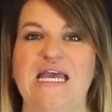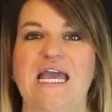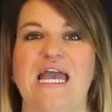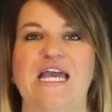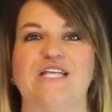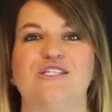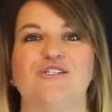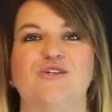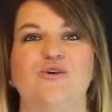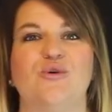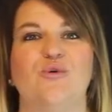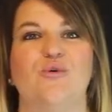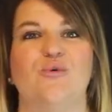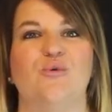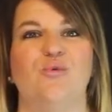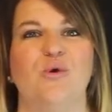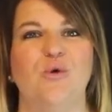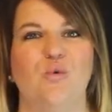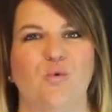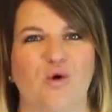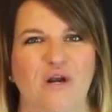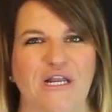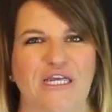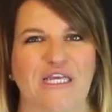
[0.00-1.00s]
And so
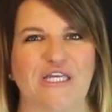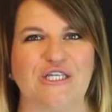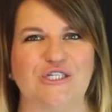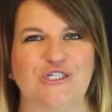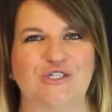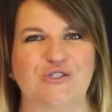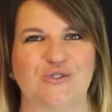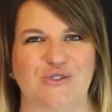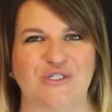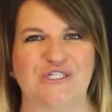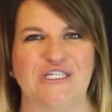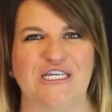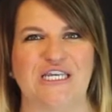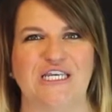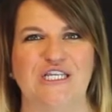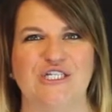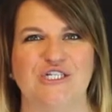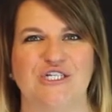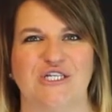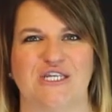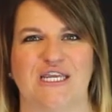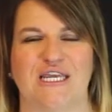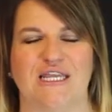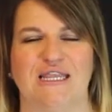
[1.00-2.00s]
we want to get
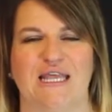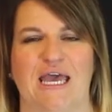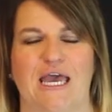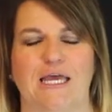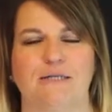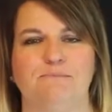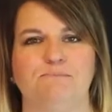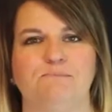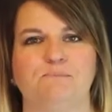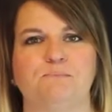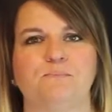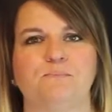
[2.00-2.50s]
strategic in that.